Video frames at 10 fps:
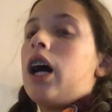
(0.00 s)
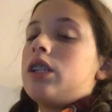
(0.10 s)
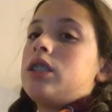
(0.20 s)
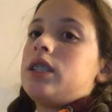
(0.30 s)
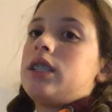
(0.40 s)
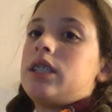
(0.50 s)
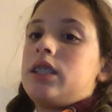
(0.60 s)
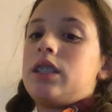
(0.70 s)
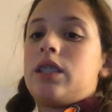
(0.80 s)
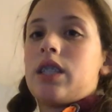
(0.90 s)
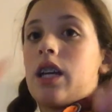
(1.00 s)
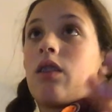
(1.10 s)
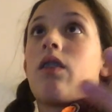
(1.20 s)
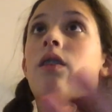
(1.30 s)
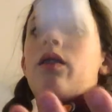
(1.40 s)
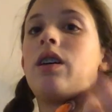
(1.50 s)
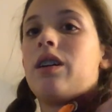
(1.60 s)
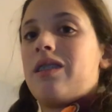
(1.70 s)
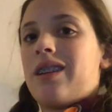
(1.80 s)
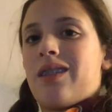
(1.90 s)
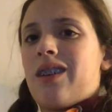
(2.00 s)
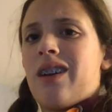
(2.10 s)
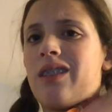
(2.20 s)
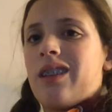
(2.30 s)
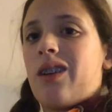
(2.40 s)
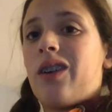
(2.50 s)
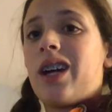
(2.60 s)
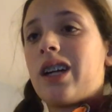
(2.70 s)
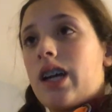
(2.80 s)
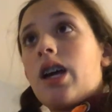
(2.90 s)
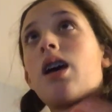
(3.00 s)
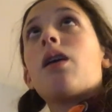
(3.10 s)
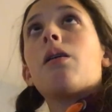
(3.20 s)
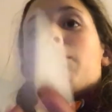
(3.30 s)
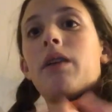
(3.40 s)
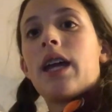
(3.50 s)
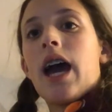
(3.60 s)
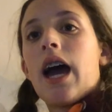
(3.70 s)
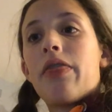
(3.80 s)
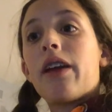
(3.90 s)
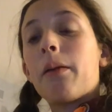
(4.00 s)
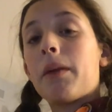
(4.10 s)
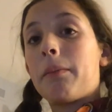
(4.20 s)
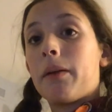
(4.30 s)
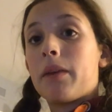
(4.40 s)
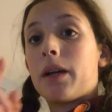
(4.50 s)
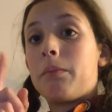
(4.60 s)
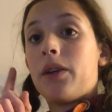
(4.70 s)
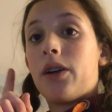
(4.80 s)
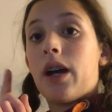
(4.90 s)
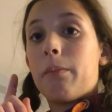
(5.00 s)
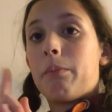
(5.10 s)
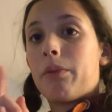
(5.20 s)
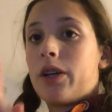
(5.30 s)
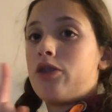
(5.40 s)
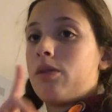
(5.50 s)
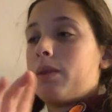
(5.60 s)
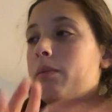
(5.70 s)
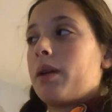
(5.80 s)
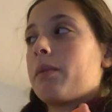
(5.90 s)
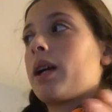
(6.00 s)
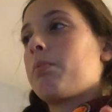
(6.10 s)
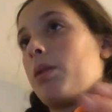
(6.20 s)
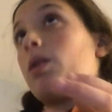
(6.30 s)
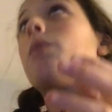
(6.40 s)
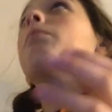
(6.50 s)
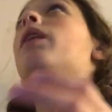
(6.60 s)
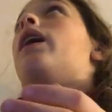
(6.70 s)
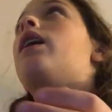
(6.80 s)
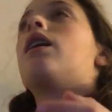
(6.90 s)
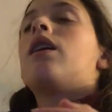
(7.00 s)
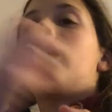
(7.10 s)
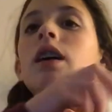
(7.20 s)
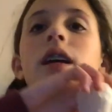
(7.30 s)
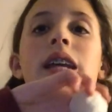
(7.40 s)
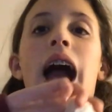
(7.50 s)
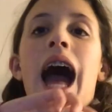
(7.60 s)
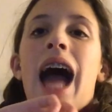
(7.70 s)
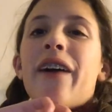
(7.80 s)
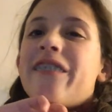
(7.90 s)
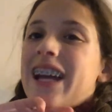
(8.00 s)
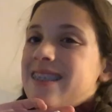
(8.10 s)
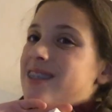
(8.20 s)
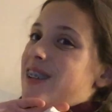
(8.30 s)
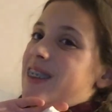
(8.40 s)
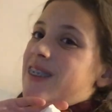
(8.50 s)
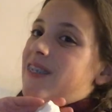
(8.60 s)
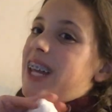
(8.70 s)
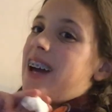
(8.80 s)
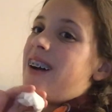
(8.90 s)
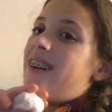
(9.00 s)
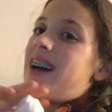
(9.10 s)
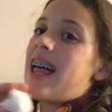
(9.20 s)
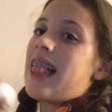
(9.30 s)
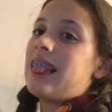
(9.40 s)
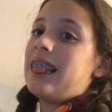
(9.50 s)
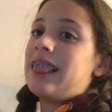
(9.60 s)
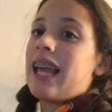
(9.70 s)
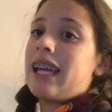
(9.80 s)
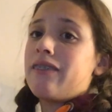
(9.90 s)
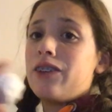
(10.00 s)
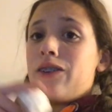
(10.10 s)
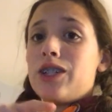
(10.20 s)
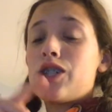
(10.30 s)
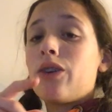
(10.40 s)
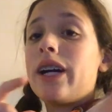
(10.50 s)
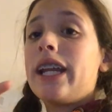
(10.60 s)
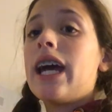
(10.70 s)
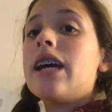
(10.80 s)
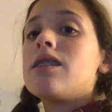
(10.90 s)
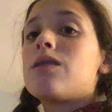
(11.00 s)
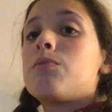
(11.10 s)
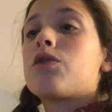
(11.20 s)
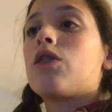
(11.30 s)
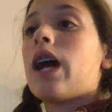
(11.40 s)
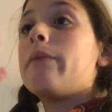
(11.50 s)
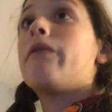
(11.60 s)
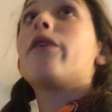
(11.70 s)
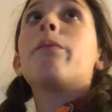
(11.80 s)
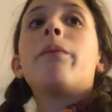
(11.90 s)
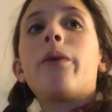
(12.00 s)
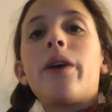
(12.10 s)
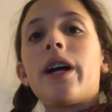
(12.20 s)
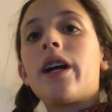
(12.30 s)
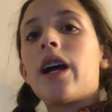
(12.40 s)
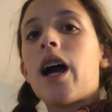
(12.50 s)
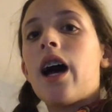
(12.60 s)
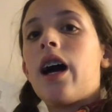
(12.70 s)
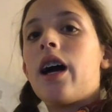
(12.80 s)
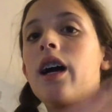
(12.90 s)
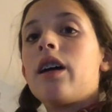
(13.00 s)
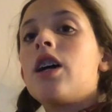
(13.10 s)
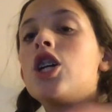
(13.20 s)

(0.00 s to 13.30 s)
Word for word: I'll just, I don't know, I don't know how it's gonna work, but yeah, I think I'm gonna bring my computer, I'm pretty sure I'm gonna bring my computer, but yeah, I hope you guys enjoyed this video. Like if you enjoyed, subscribe for more, uh,